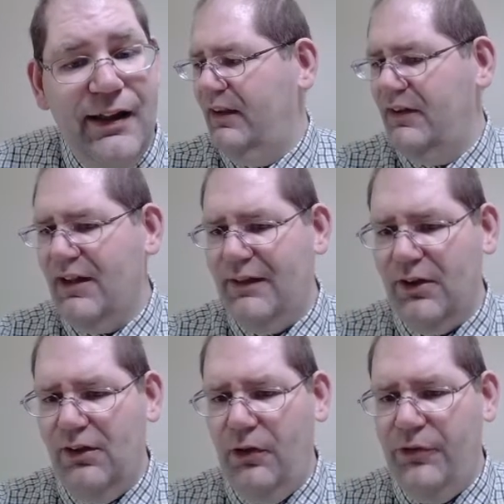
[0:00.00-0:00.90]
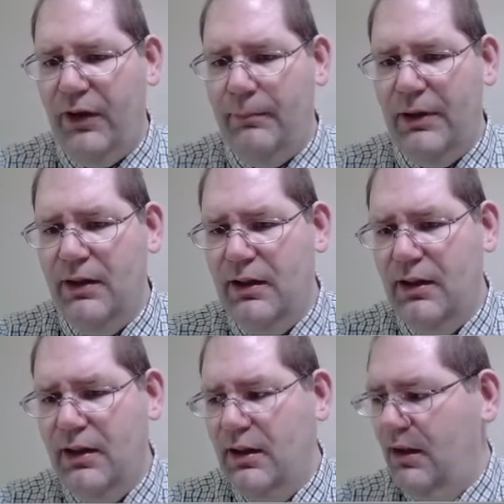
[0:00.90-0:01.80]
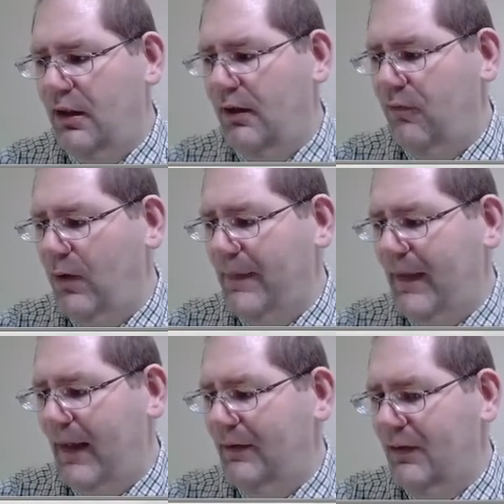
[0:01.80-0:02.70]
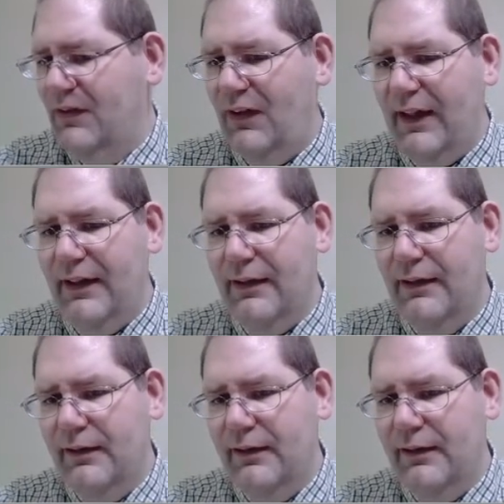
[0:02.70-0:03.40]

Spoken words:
And here's kind of a close-up of what that looks like.